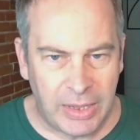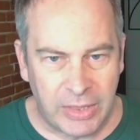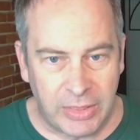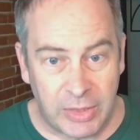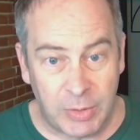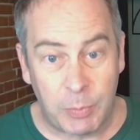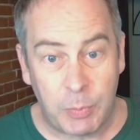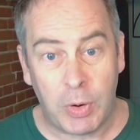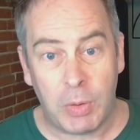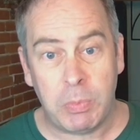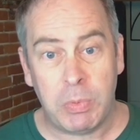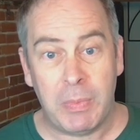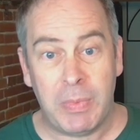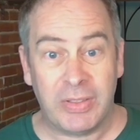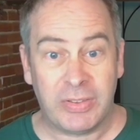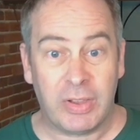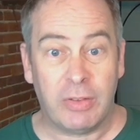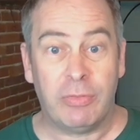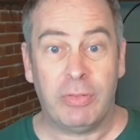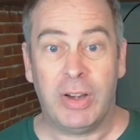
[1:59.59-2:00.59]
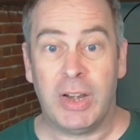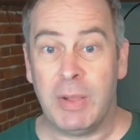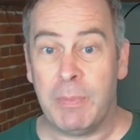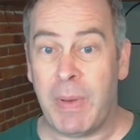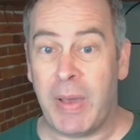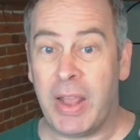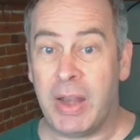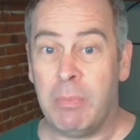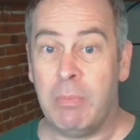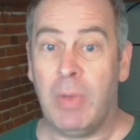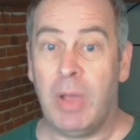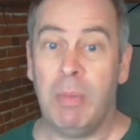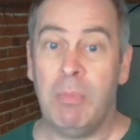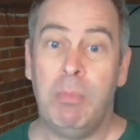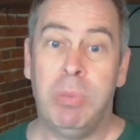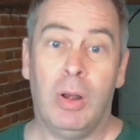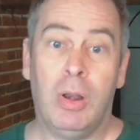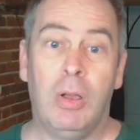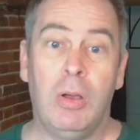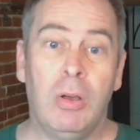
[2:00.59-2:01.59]
The problem, as I've written about in my
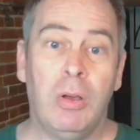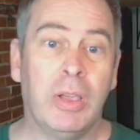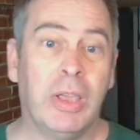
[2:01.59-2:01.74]
blog,